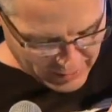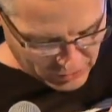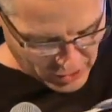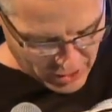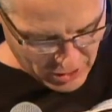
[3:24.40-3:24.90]

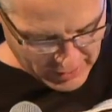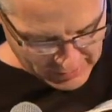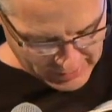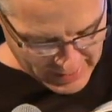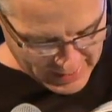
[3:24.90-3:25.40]
so you
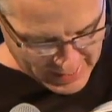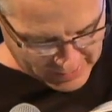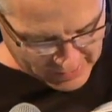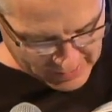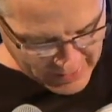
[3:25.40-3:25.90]
can see
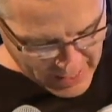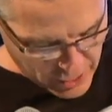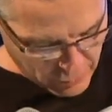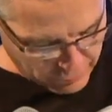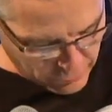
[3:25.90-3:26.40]
there's
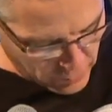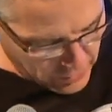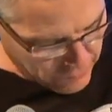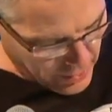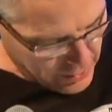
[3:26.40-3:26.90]
CO for
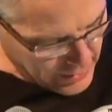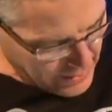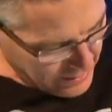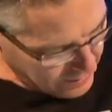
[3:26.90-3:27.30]
corona,